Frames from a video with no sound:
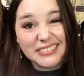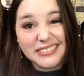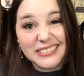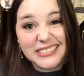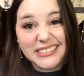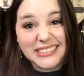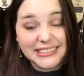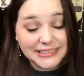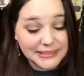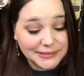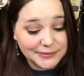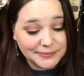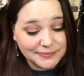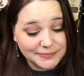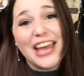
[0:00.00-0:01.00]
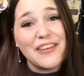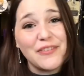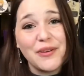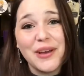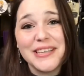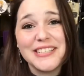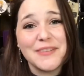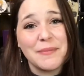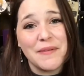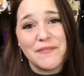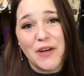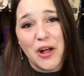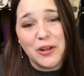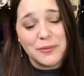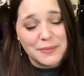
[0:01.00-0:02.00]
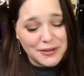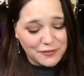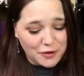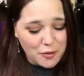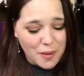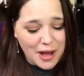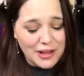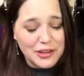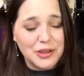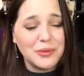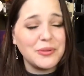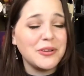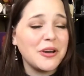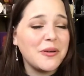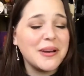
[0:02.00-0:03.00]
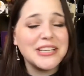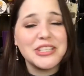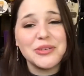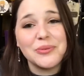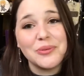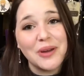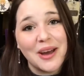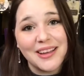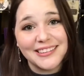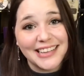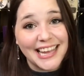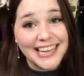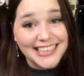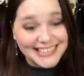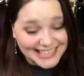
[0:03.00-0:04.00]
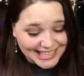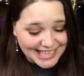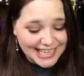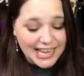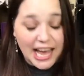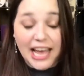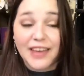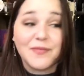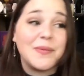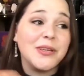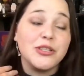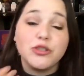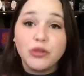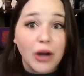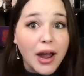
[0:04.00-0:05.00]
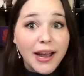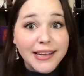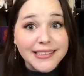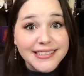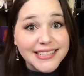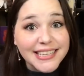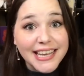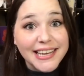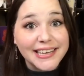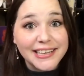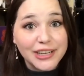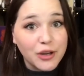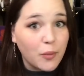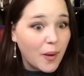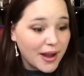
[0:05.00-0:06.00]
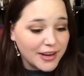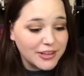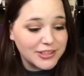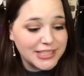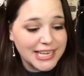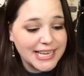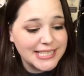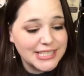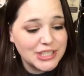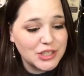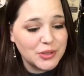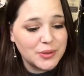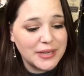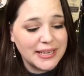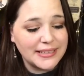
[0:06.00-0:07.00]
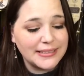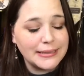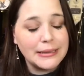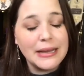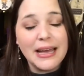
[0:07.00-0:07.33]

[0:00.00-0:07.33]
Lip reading: If you guys have been following me for a while, you know I do not like tea. I have been trying to get an acquired taste to it.